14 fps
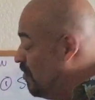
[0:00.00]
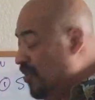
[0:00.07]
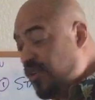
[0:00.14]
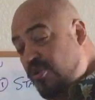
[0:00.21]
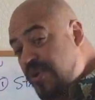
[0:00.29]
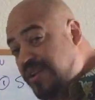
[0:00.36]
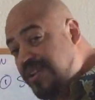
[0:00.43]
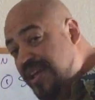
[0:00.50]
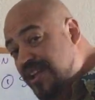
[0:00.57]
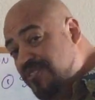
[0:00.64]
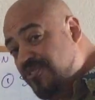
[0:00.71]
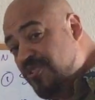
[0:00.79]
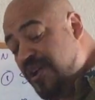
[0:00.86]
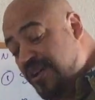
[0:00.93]
the correct
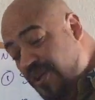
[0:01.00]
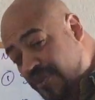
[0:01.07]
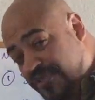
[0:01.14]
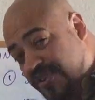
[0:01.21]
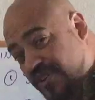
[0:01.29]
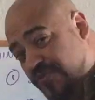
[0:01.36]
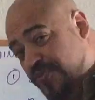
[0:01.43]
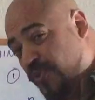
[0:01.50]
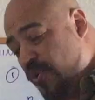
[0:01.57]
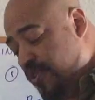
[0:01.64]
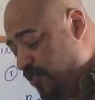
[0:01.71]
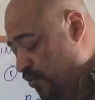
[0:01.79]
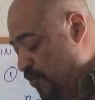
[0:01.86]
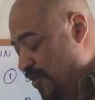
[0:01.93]
answer, I often hear
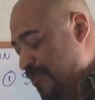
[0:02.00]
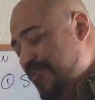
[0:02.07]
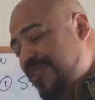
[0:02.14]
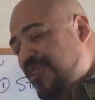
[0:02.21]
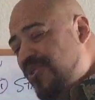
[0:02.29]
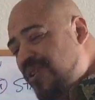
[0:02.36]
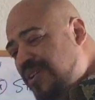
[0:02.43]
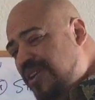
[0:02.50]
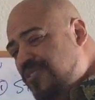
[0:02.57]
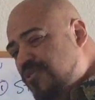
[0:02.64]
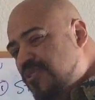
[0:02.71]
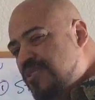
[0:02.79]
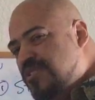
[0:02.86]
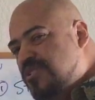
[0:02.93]
4 at this point, but the correct
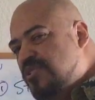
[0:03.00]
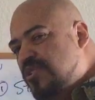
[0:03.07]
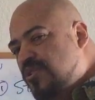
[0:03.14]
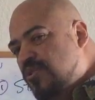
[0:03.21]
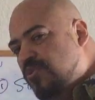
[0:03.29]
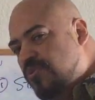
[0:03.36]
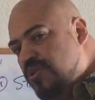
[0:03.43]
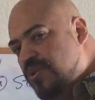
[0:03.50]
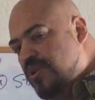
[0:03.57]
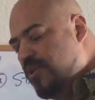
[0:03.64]
answer is 2.